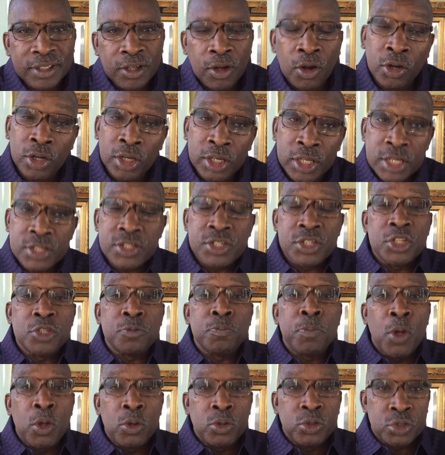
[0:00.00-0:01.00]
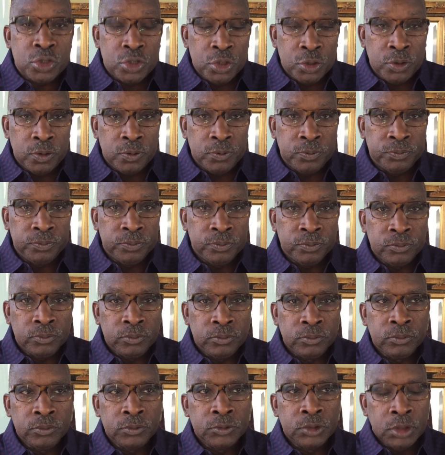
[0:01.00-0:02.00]
or at least it's supposed to.
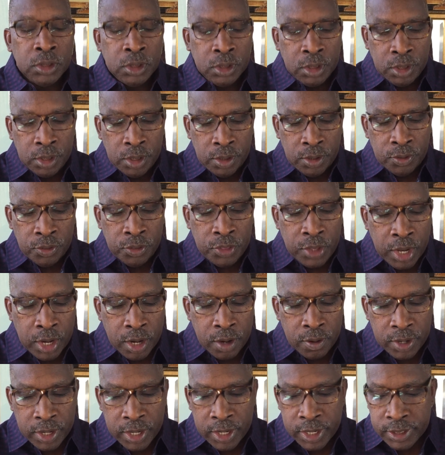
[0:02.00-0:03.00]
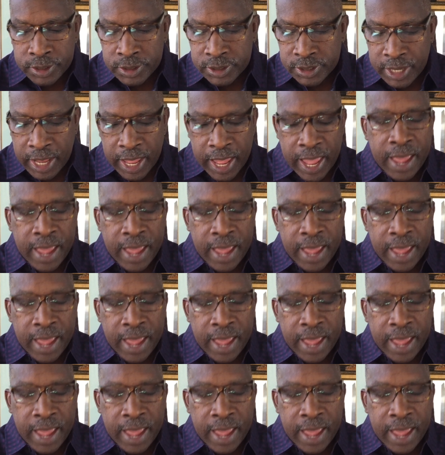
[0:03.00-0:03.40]
There is